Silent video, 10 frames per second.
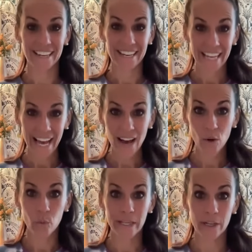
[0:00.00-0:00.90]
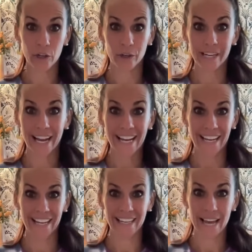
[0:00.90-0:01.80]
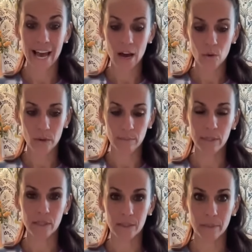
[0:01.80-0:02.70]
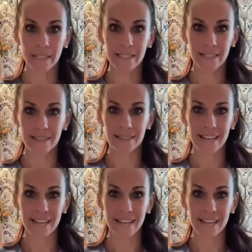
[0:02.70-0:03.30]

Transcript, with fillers: Now we create, now we build abundance,